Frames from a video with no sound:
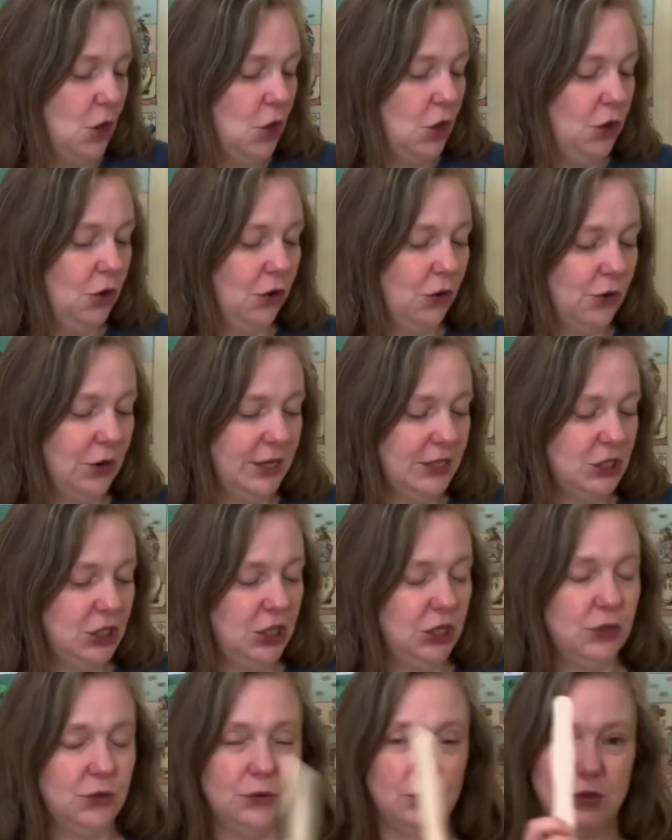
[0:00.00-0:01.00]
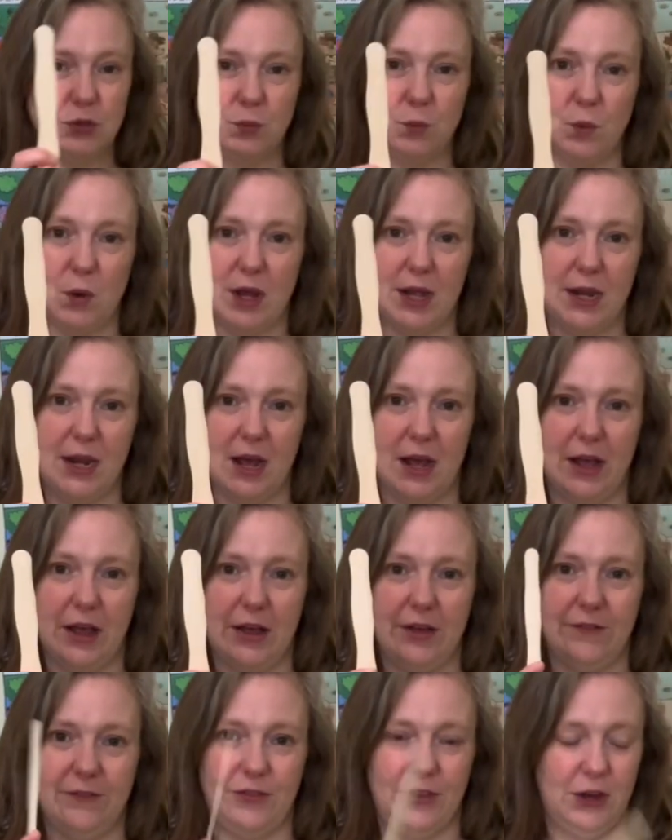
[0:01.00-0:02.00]
You're going to use one
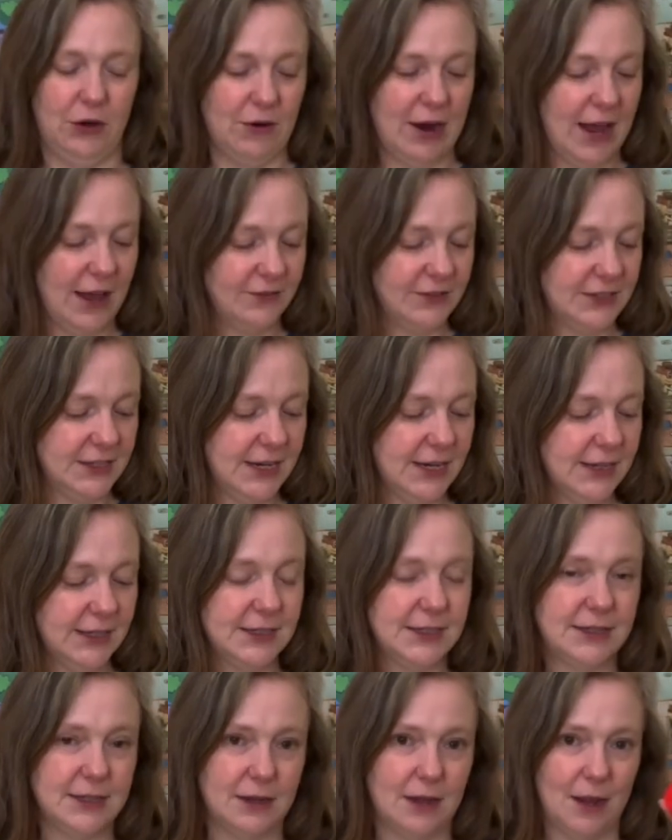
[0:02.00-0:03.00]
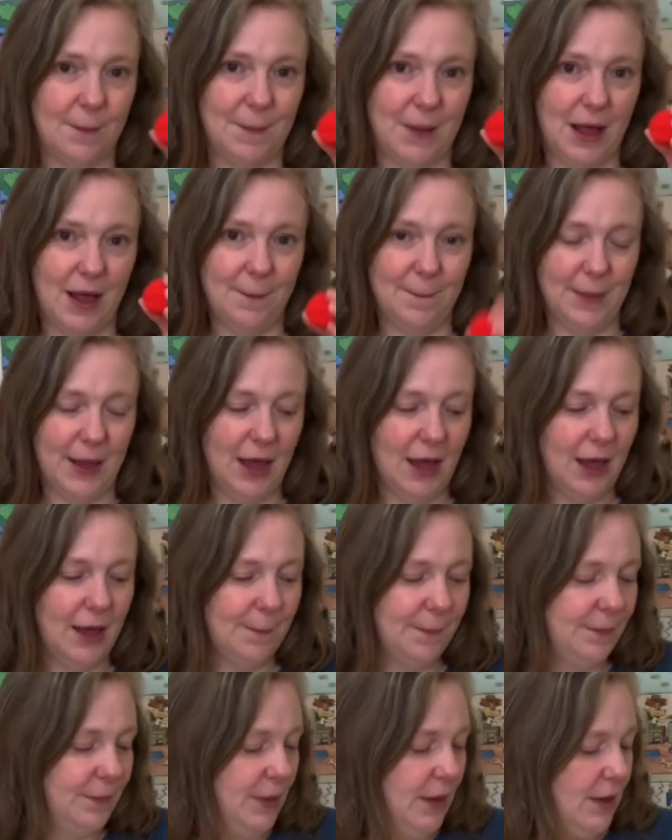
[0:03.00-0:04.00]
of the craft sticks, a
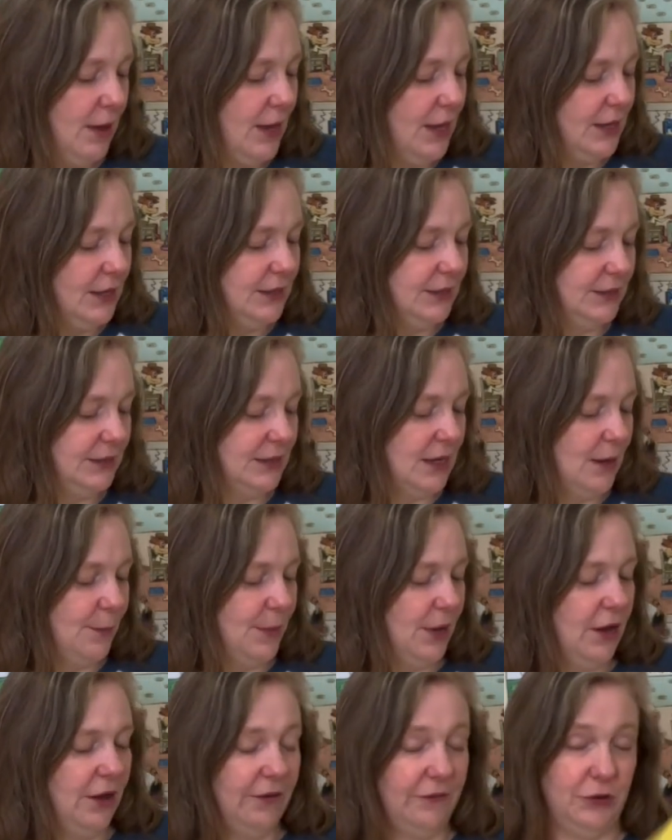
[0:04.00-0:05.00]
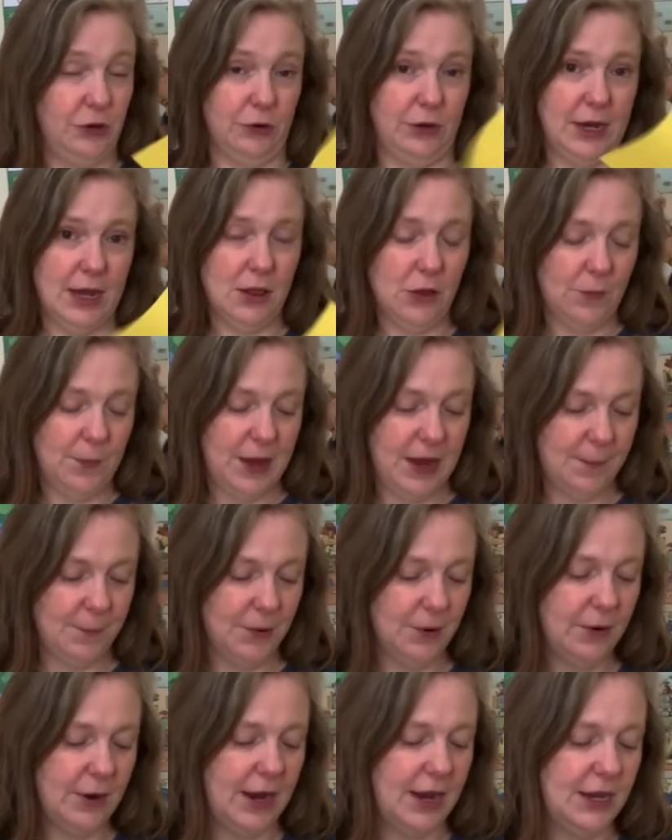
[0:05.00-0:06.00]
pom-pom, some of your yellow
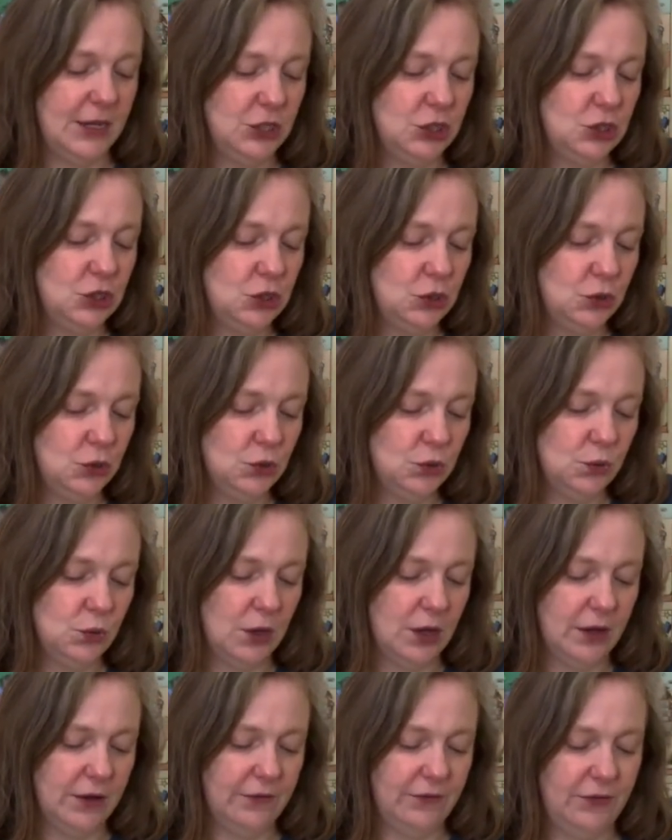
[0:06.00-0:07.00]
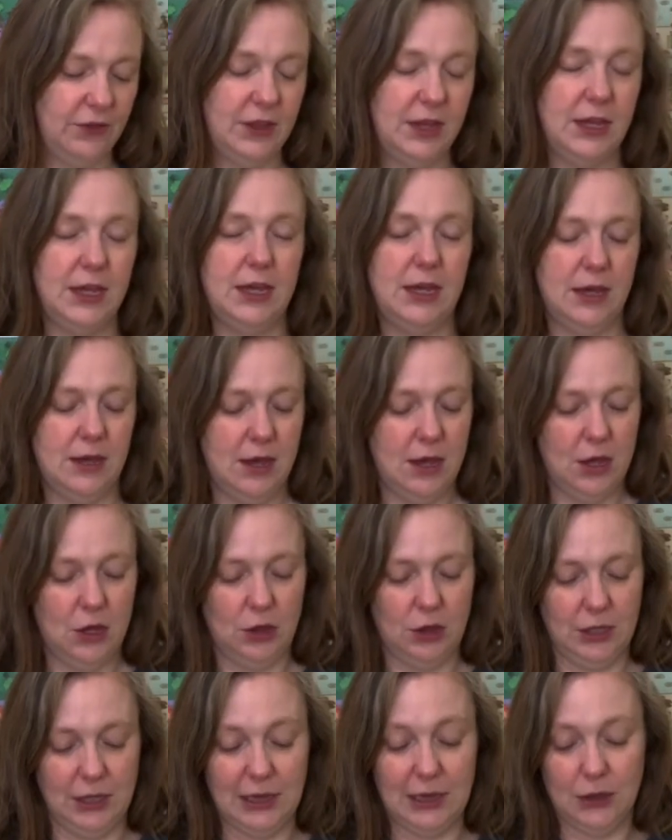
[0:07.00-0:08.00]
paper, and 2 of the
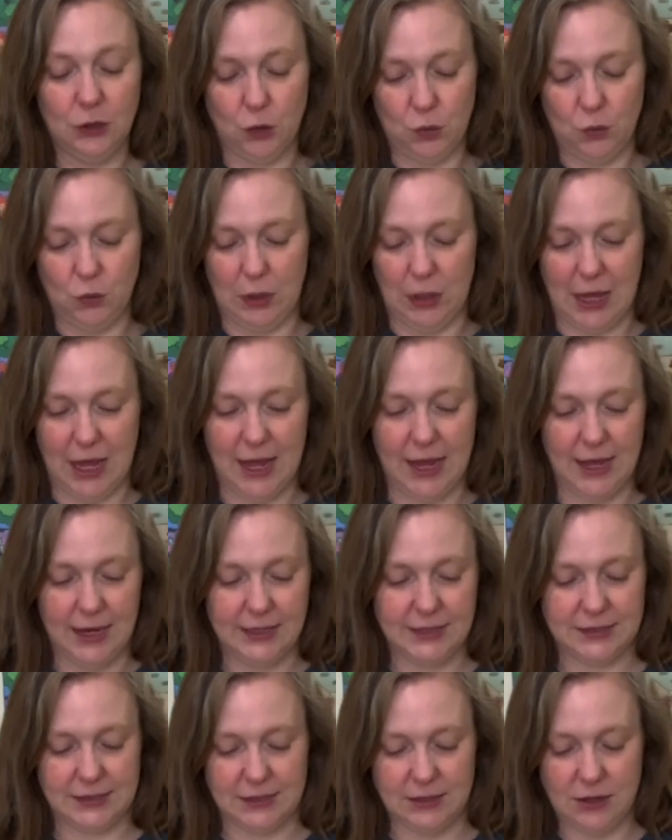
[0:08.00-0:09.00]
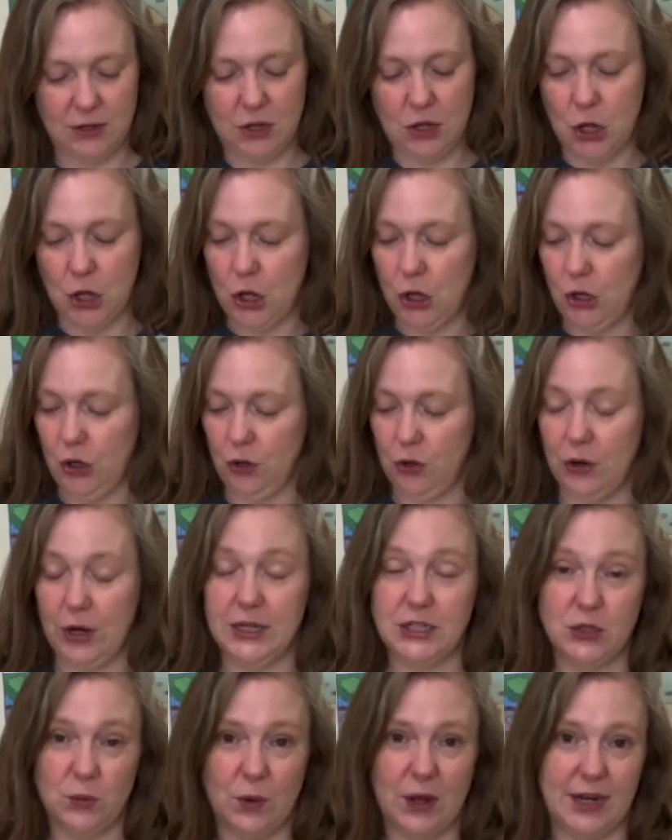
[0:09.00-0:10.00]
little Google eyes. You're going
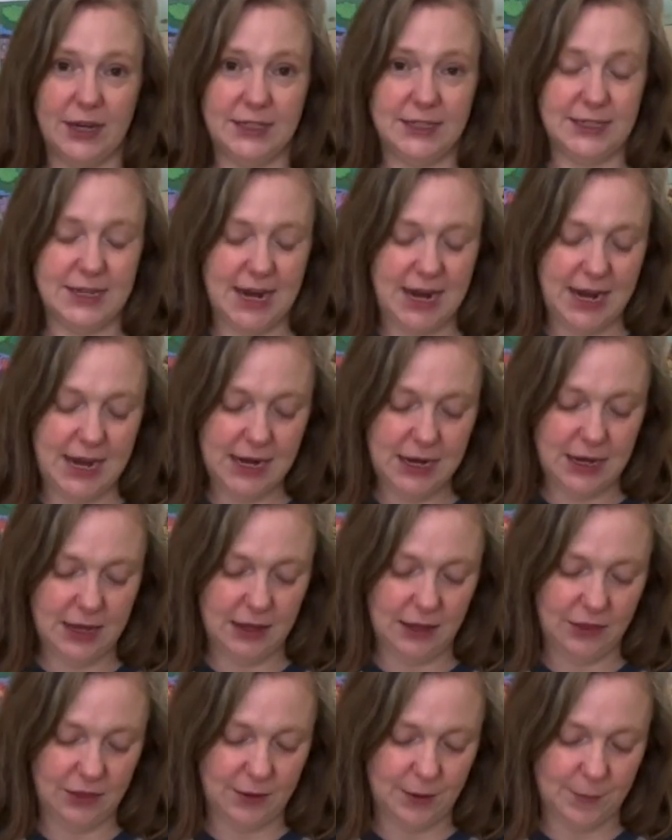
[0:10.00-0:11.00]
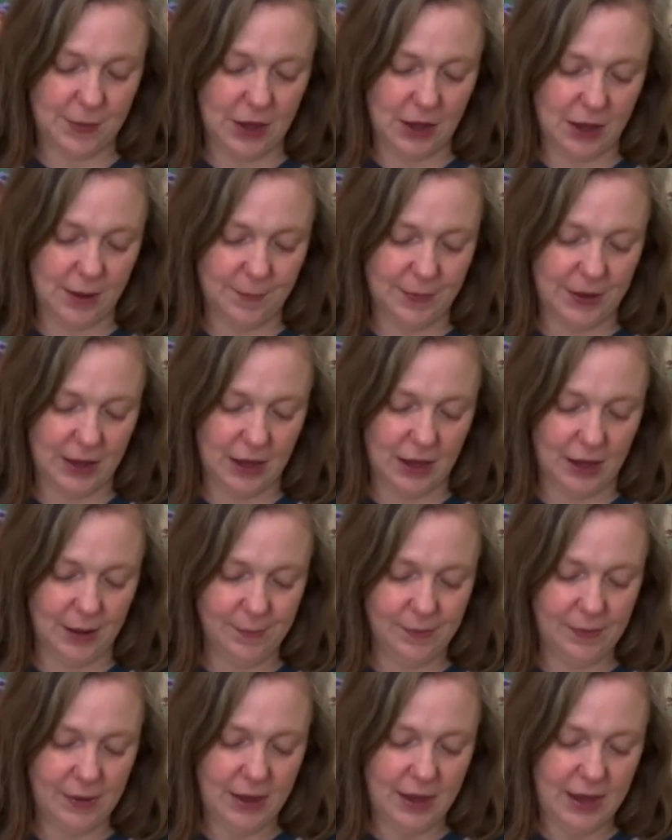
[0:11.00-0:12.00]
to want to take the
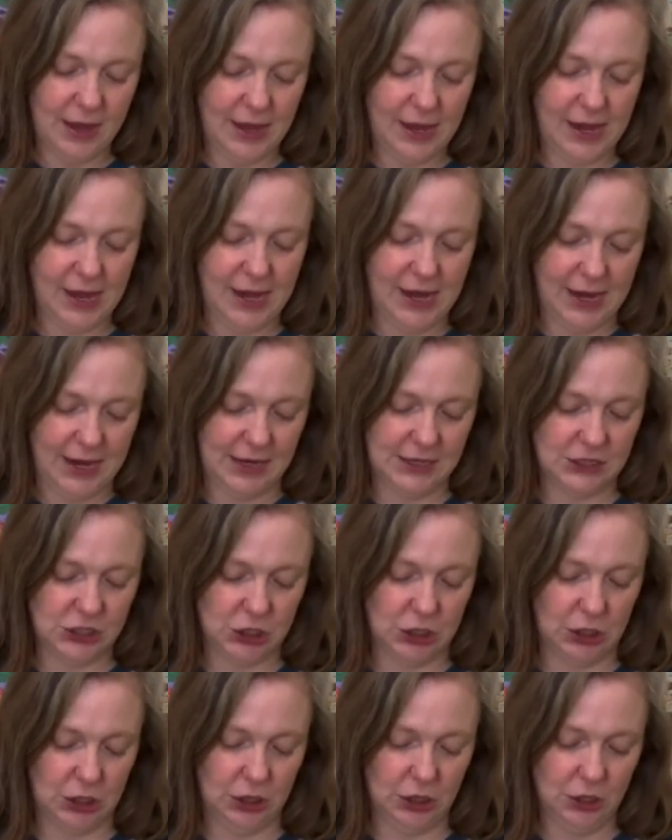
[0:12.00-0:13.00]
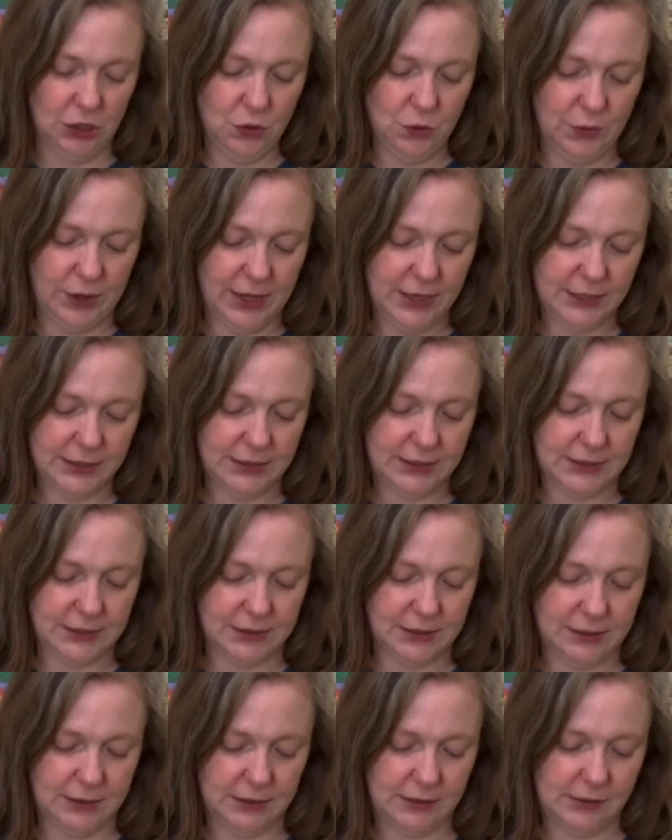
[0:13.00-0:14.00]
pom-pom and glue it
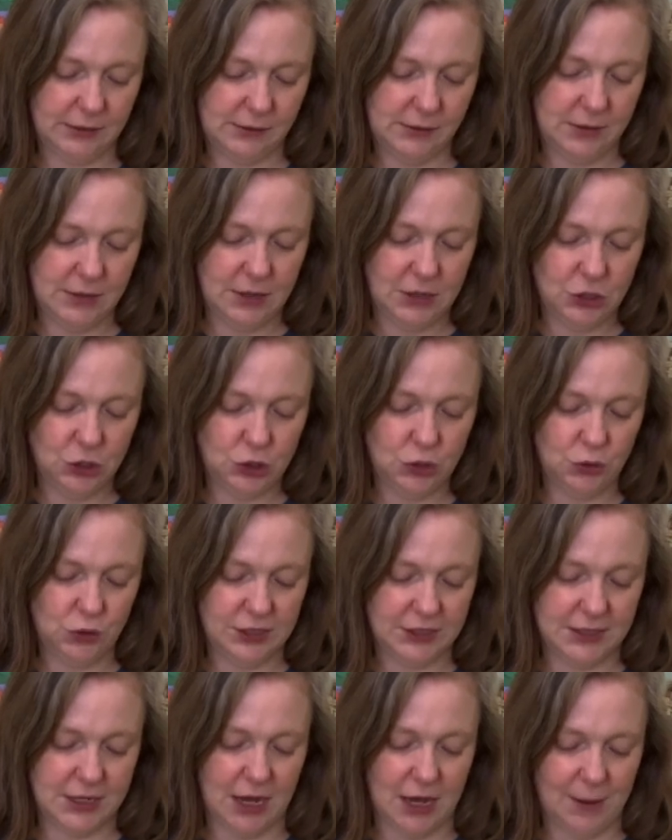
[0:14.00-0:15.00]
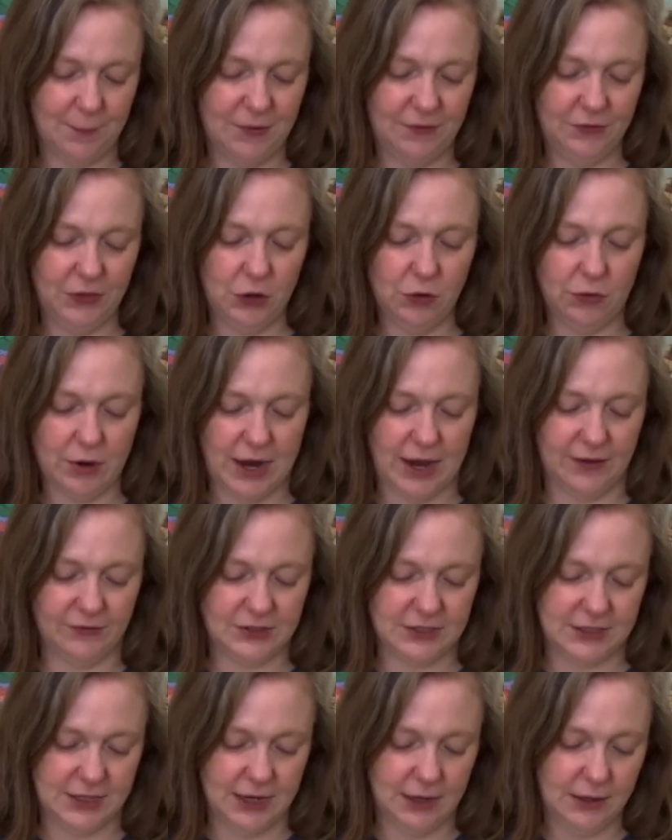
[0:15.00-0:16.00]
to the top of the craft
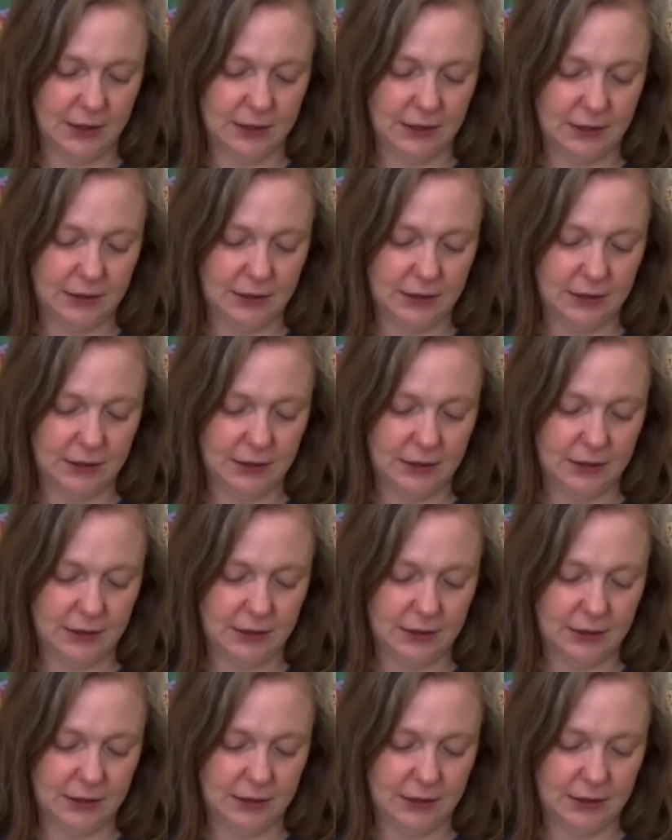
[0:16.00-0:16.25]
stick.